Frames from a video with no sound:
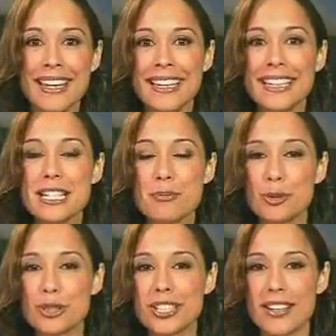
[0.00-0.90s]
In
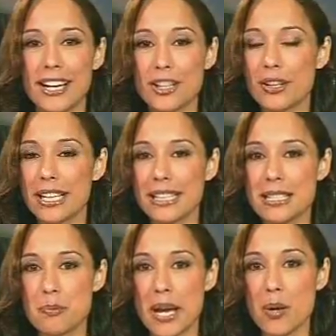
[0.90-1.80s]
sport tonight,
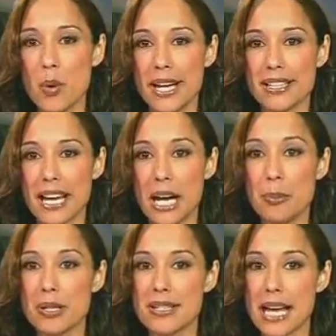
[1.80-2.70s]
cricket's Bay-wide
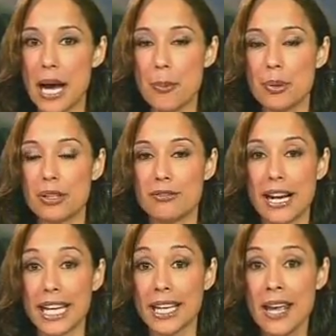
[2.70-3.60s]
Cup is up and
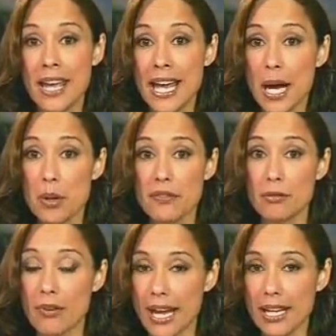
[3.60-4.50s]
running. However,
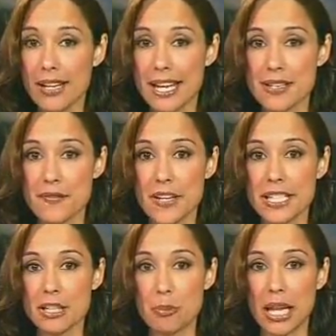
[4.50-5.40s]
rain has
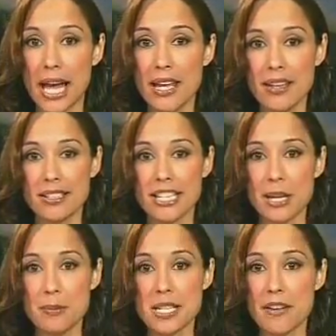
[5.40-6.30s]
affected play and
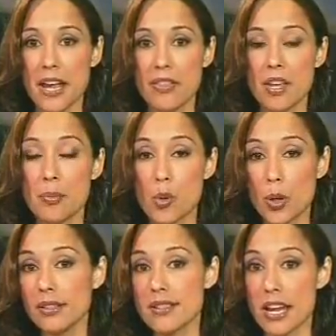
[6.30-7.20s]
teams have had their
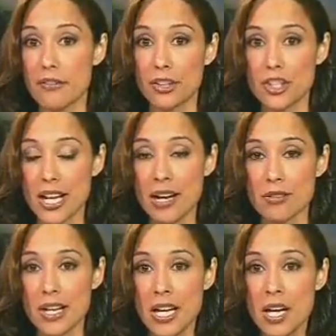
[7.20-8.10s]
points averaged out.
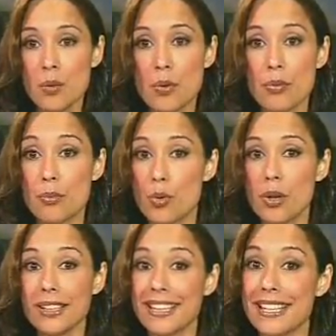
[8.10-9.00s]
With
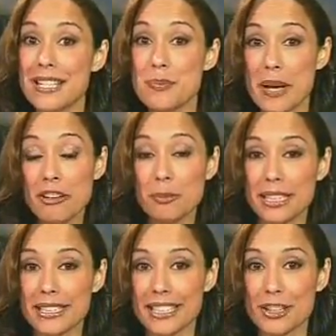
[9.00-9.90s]
more, here's Bay of
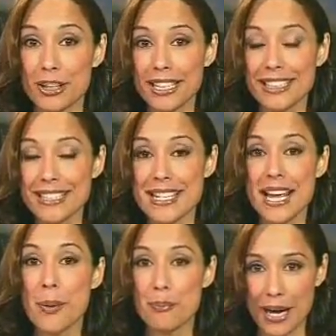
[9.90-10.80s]
Plenty Cricket's
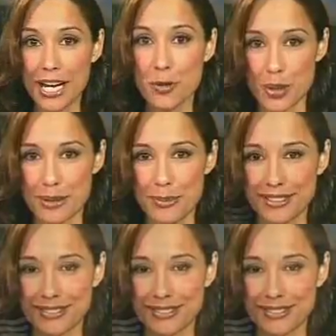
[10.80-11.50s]
Mark Webb.